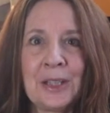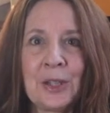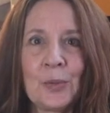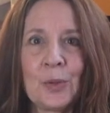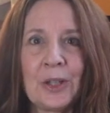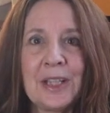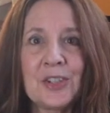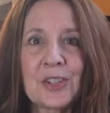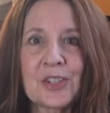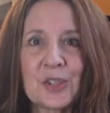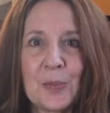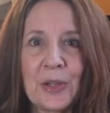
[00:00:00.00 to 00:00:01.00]
where each
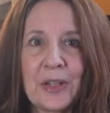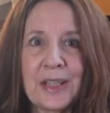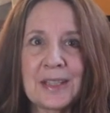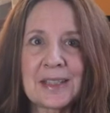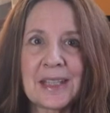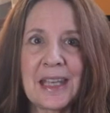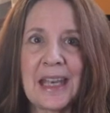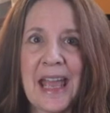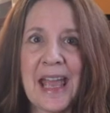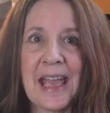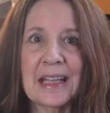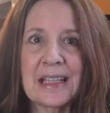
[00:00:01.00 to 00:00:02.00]
experience can
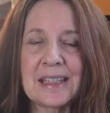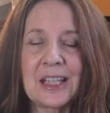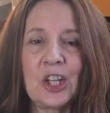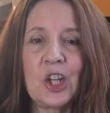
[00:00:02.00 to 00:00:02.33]
act as a